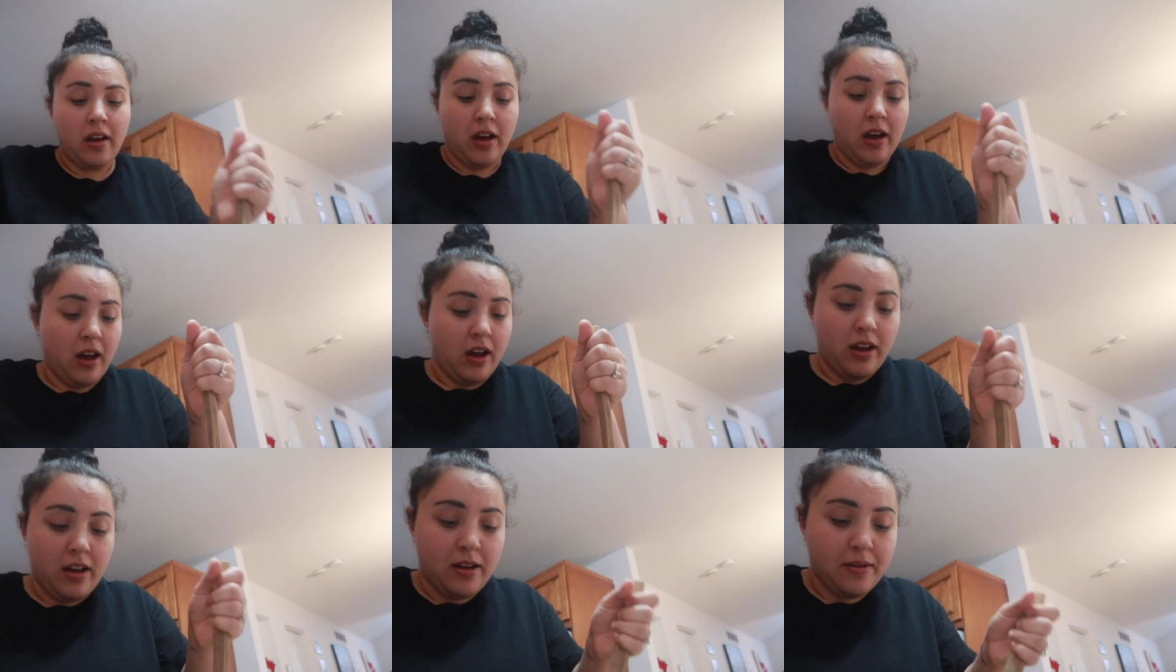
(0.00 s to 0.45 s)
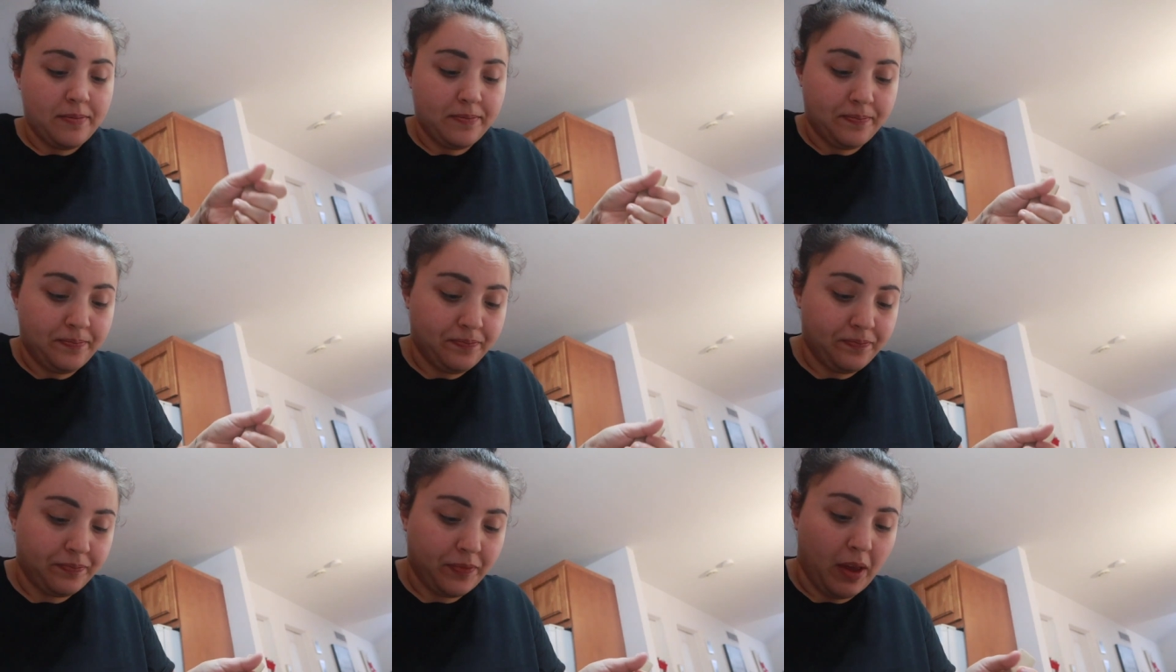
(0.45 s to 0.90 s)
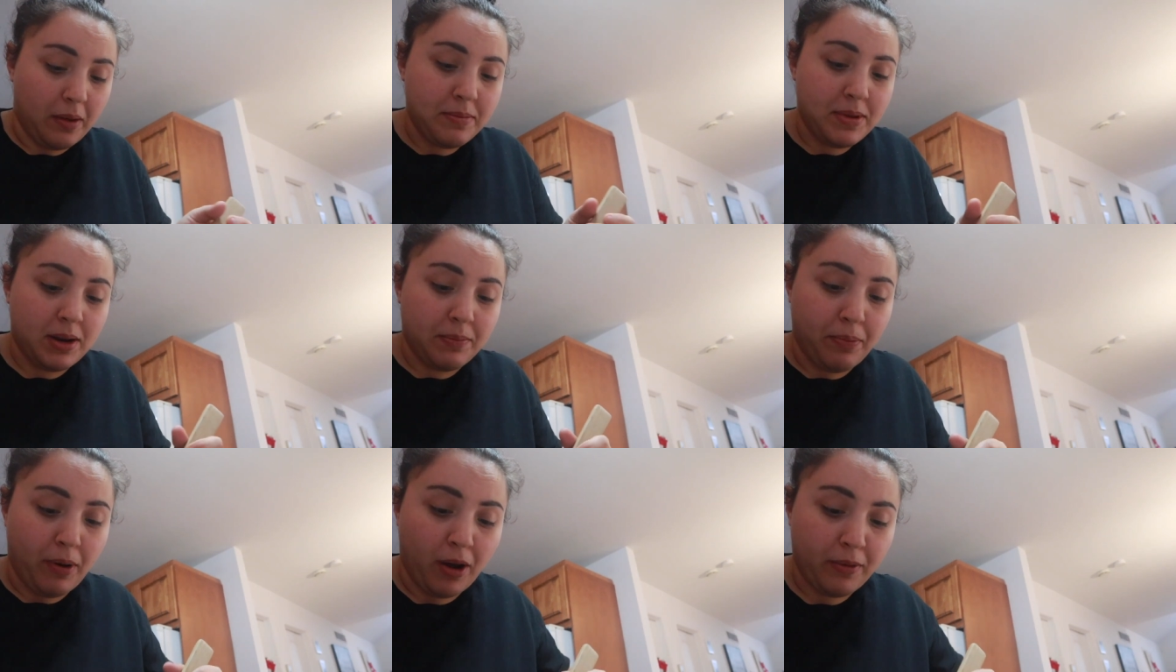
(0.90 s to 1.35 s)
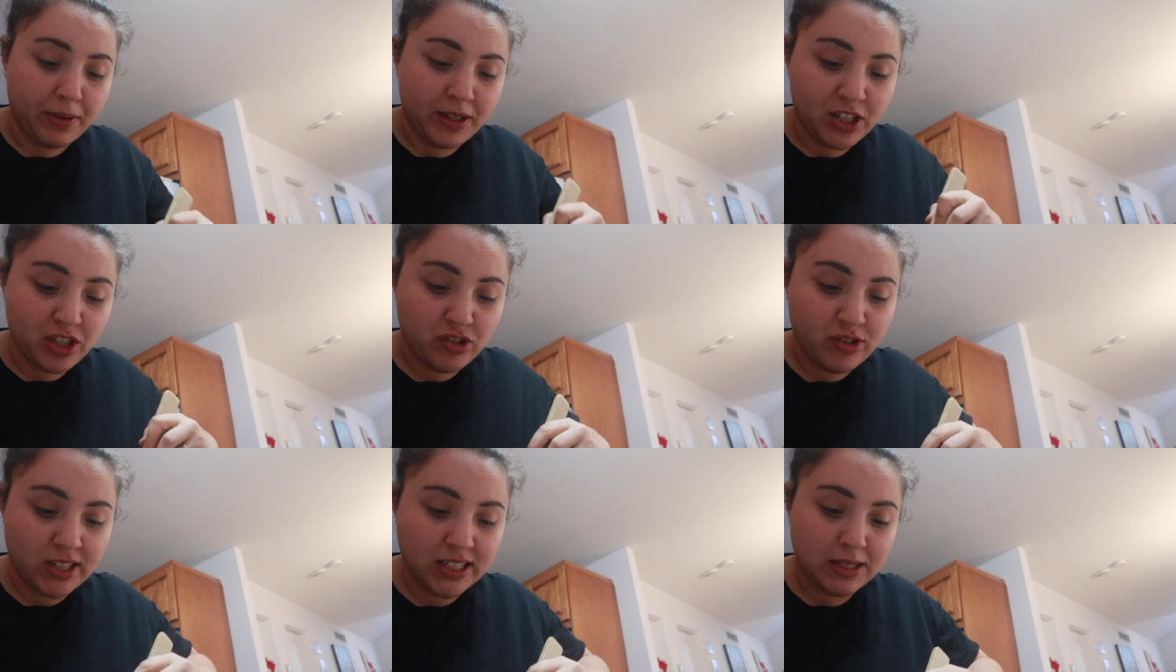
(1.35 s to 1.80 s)
Um, I'm gonna probably
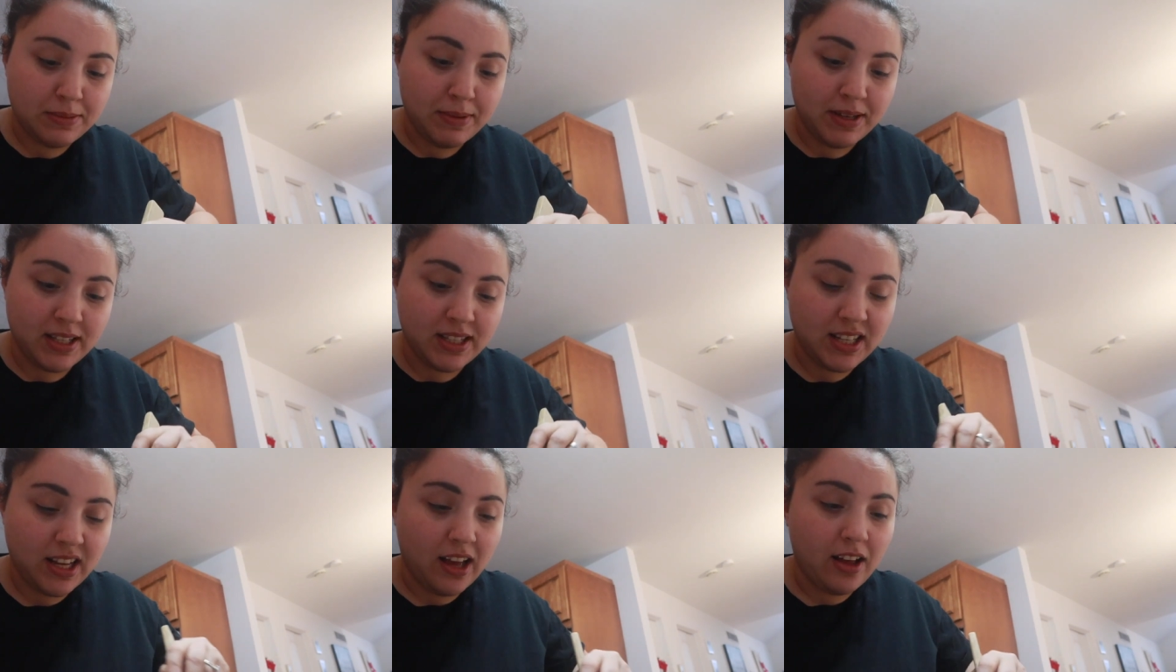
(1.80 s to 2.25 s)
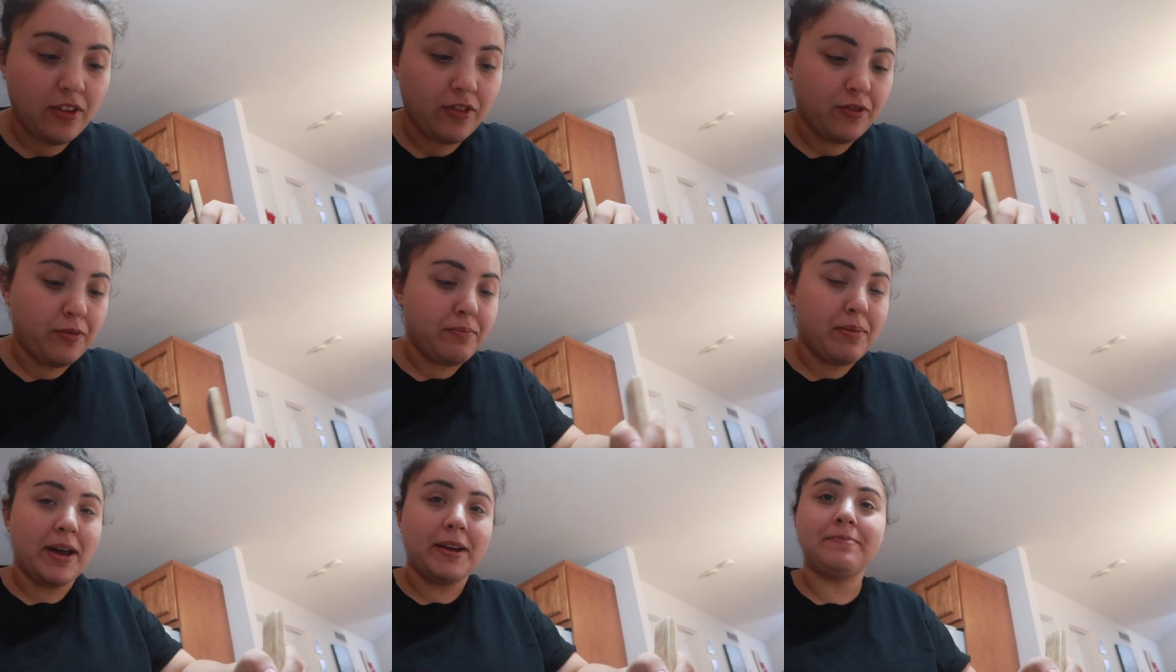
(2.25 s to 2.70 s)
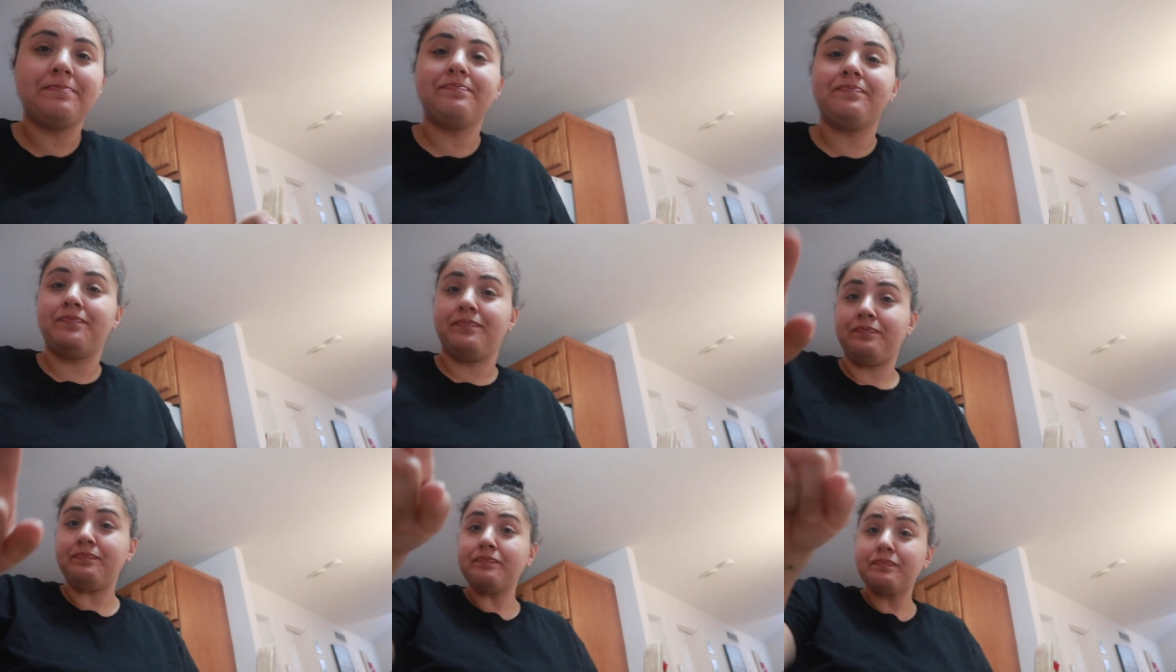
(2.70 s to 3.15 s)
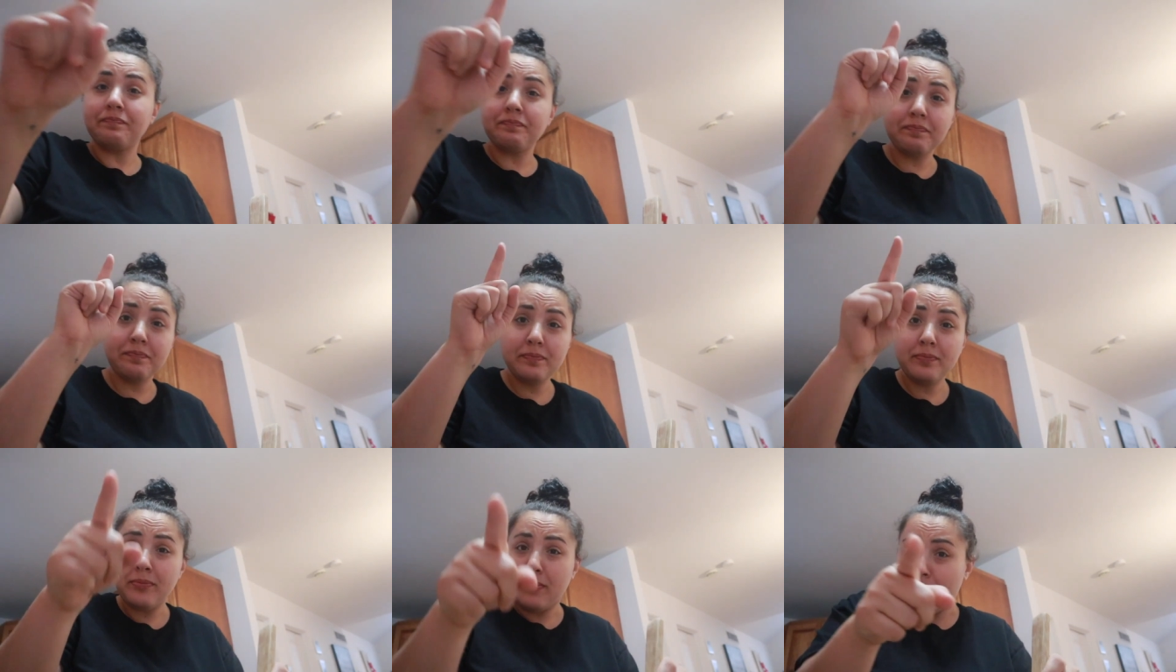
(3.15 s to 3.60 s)
stress myself, but
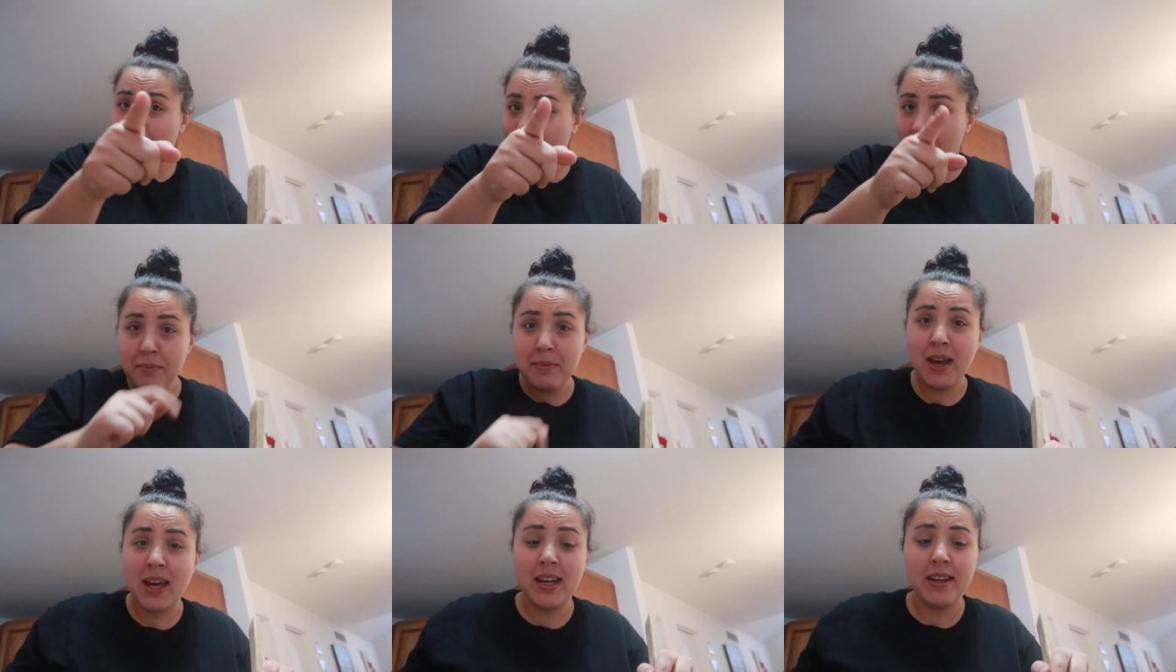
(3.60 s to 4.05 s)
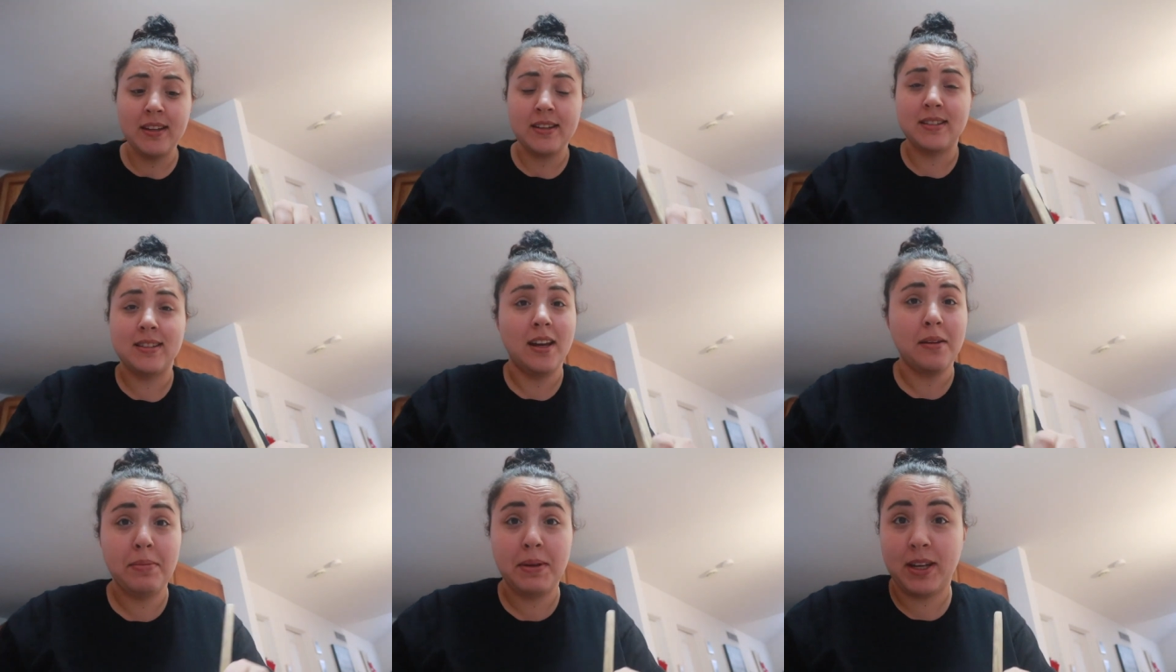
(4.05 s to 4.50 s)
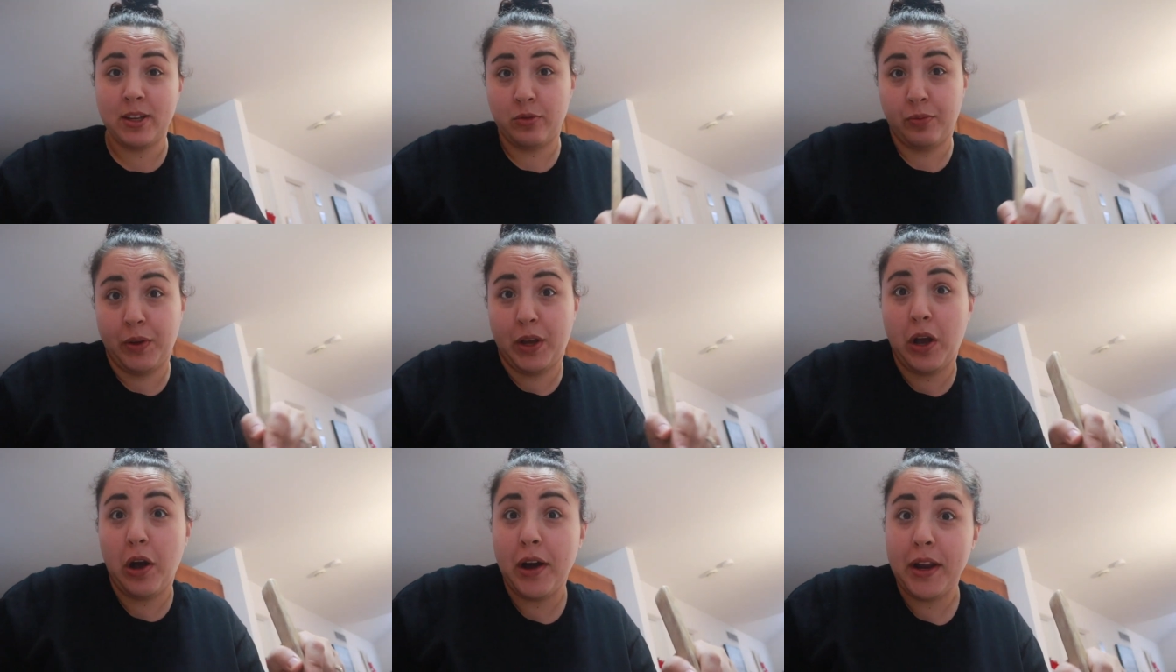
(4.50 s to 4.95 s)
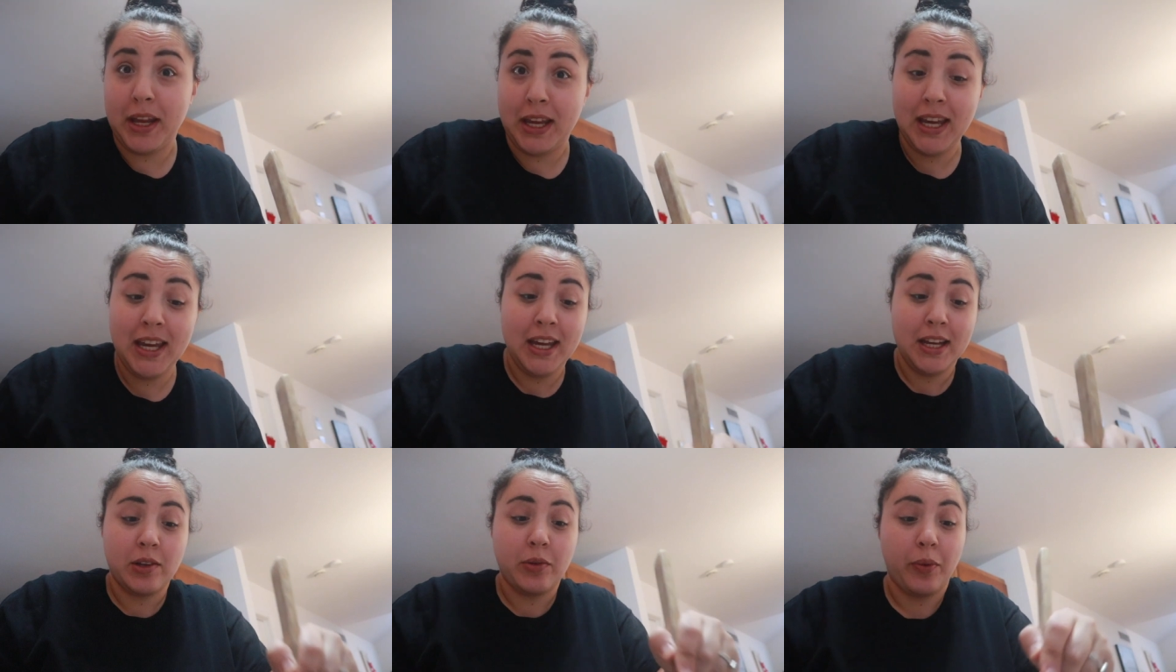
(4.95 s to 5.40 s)
I'm getting this done because we gotta
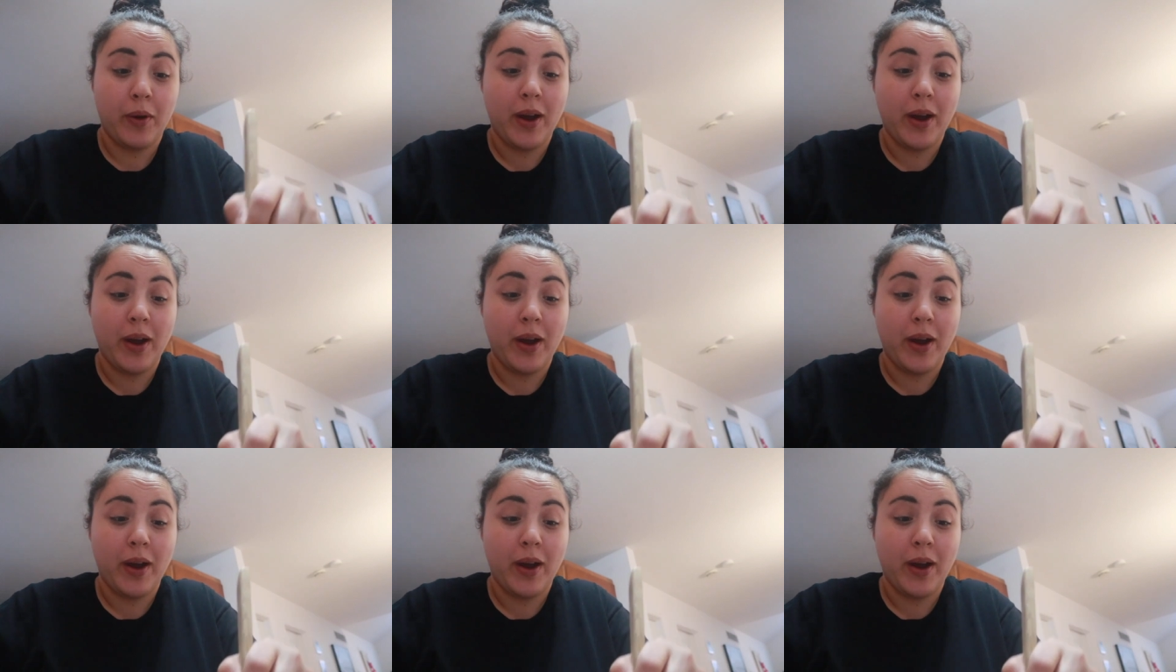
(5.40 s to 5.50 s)
eat,